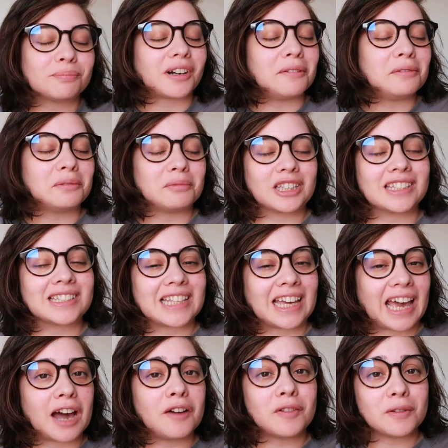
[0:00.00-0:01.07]
Probably because I
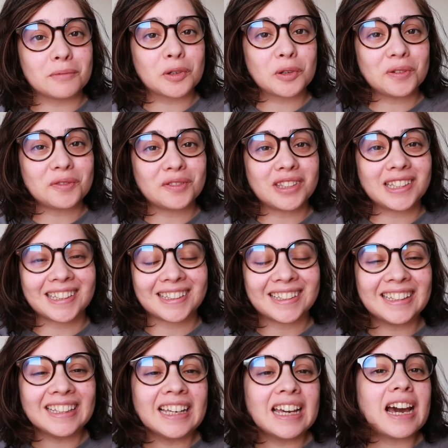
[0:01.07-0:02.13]
haven't moved.
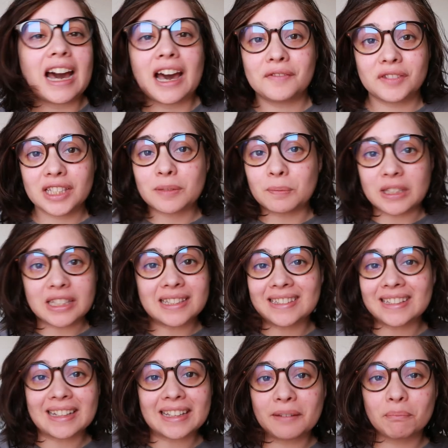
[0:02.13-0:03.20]
I've just been
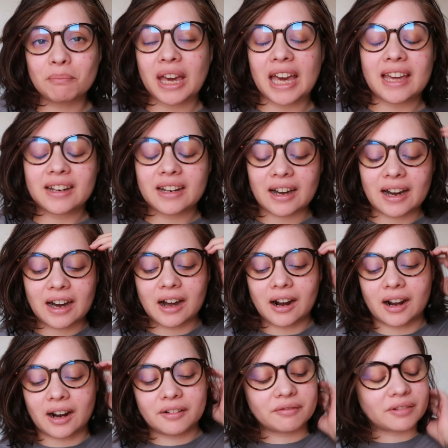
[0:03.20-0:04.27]
sitting in bed
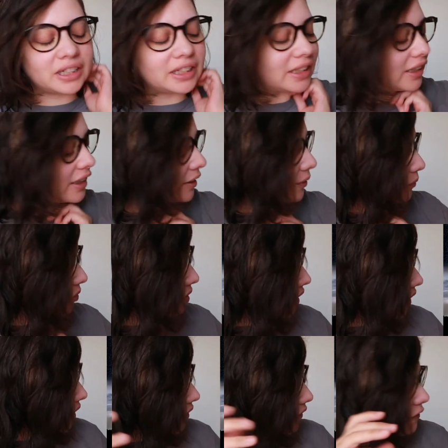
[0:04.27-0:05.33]
reading
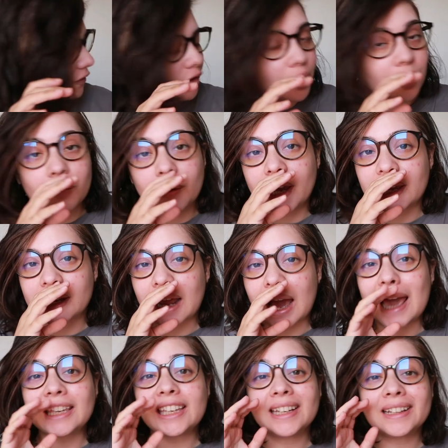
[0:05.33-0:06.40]
Foe, and
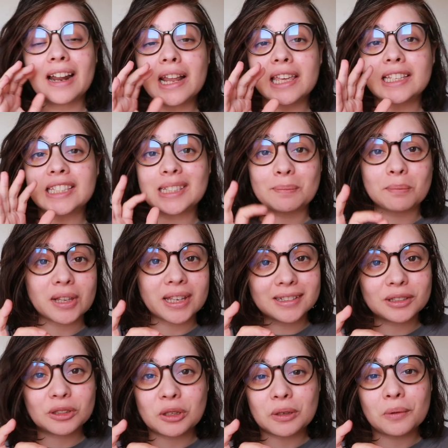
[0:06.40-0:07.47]
I cannot
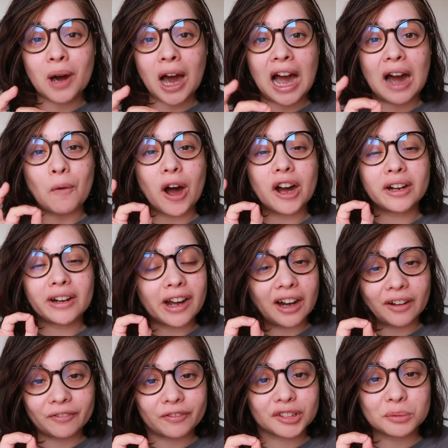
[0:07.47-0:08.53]
explain to you how
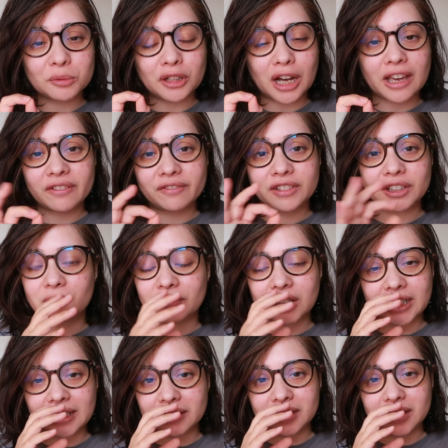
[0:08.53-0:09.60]
uncomfortable I feel
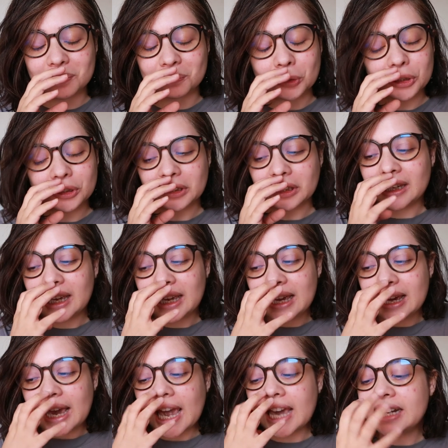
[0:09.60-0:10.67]
reading this book.
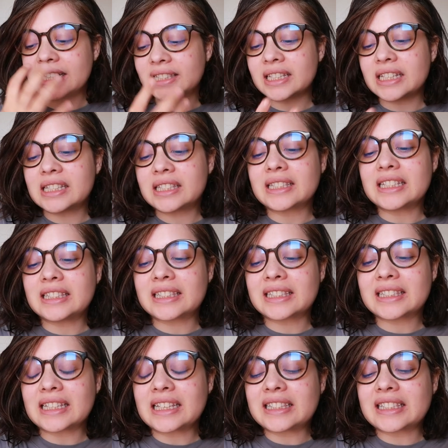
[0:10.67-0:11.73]
And
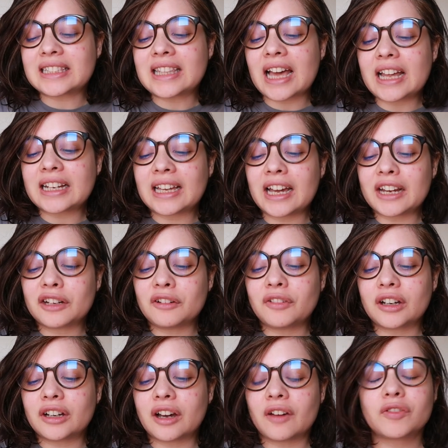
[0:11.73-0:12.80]
it's that kind
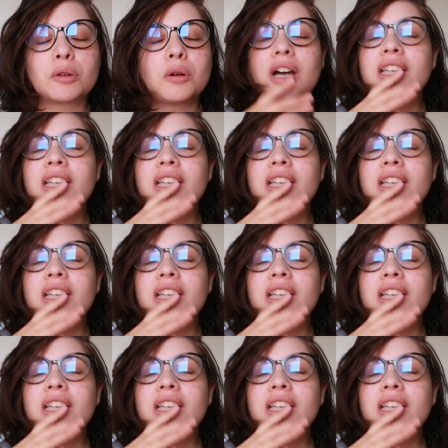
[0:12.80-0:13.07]
of uncomfortable.